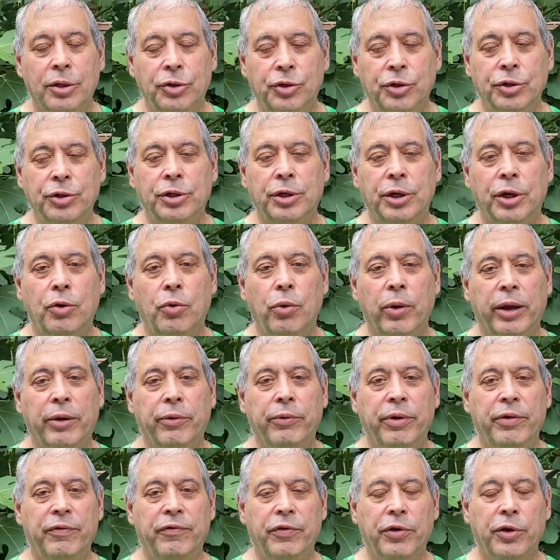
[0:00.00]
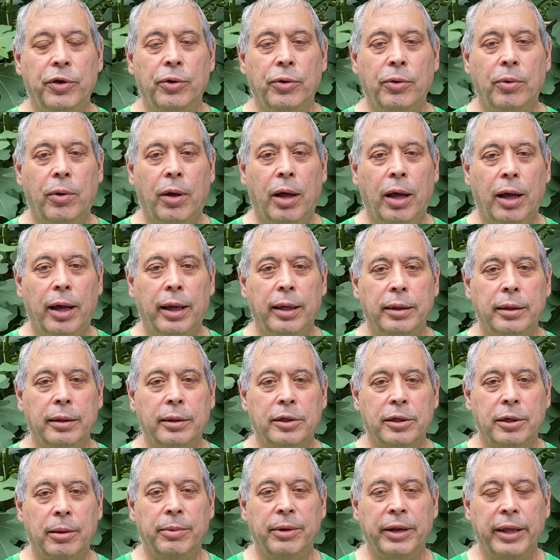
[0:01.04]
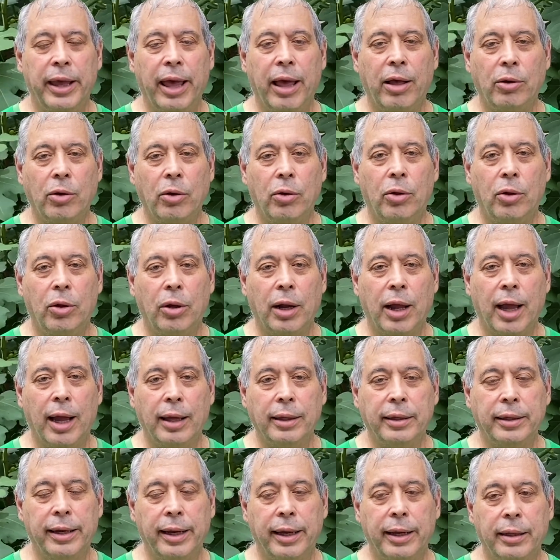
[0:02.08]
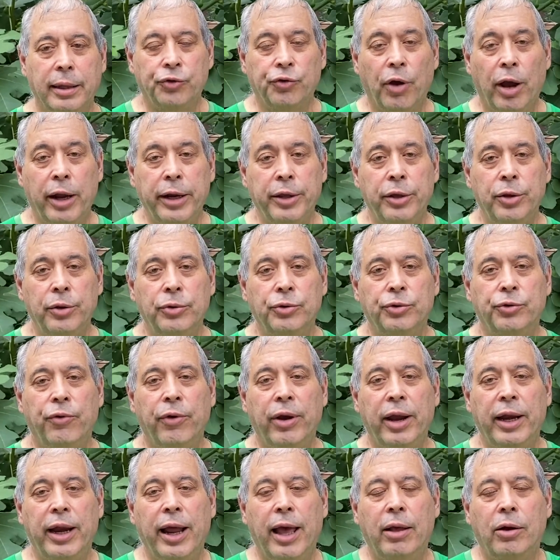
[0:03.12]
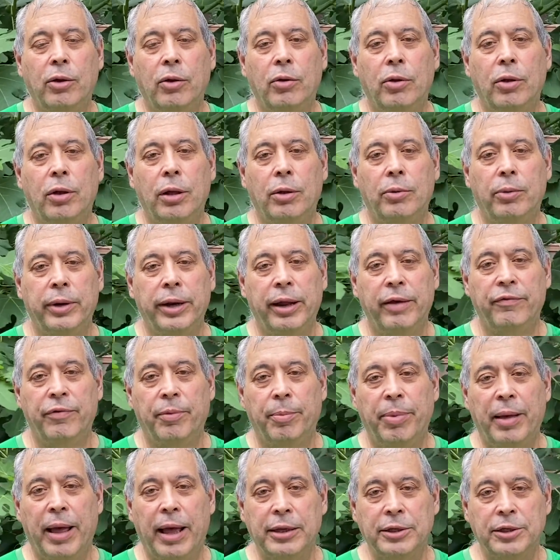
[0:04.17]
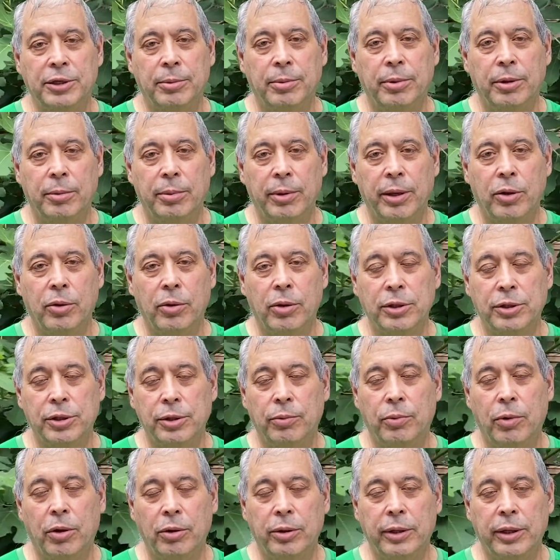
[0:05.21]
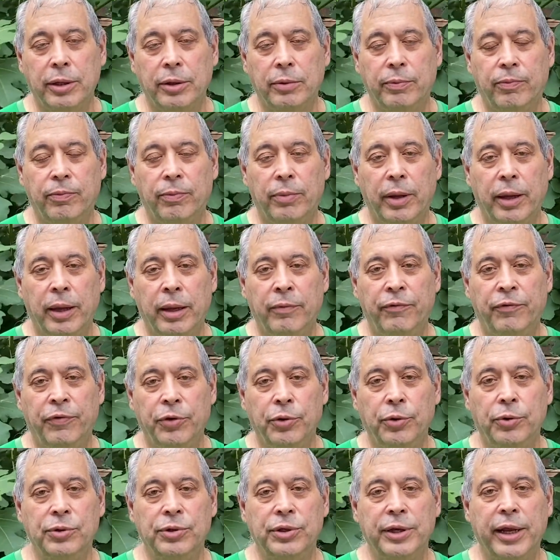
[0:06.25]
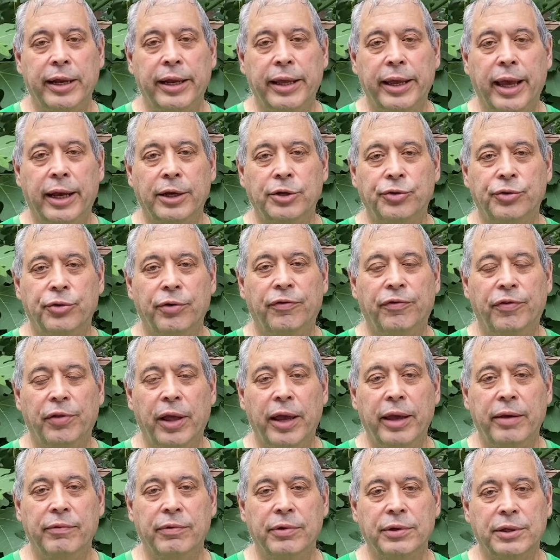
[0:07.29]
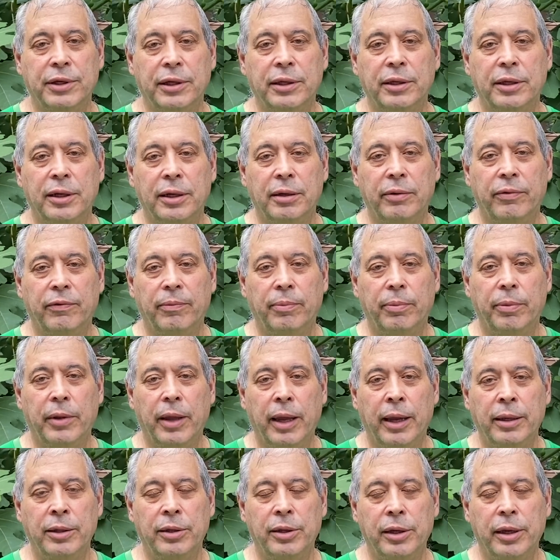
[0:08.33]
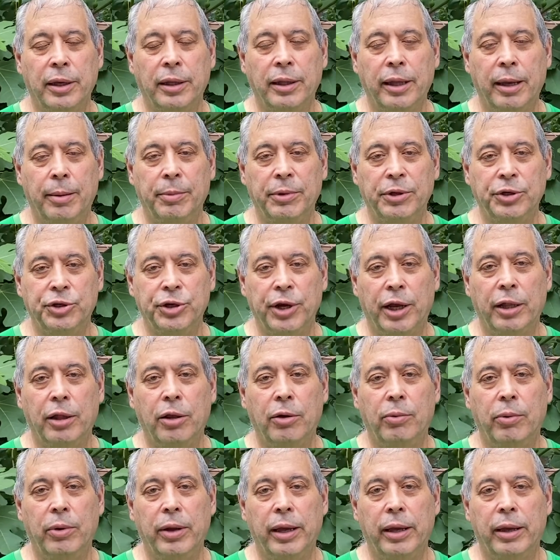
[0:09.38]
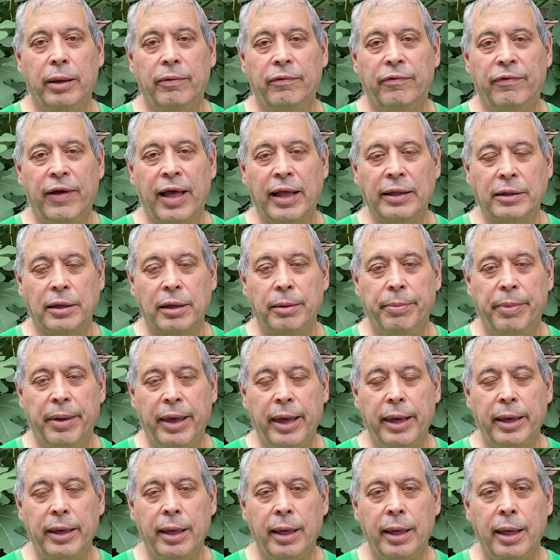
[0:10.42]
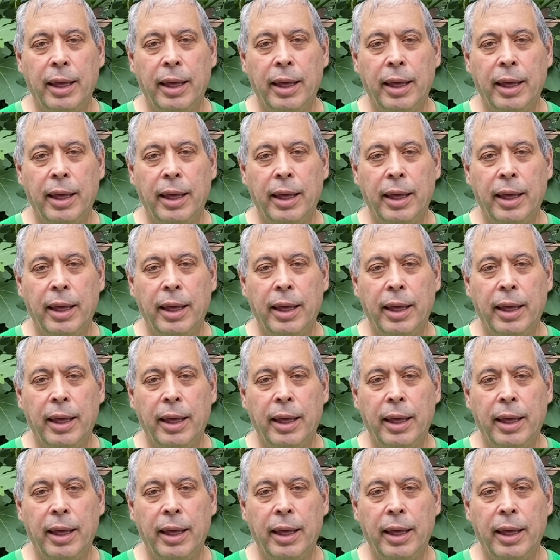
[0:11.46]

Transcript: Just a quick review on some of the alcohol content. Try to use grain alcohol whenever possible because it won't in infuse any extra flavors into the into your limoncello where vodka may.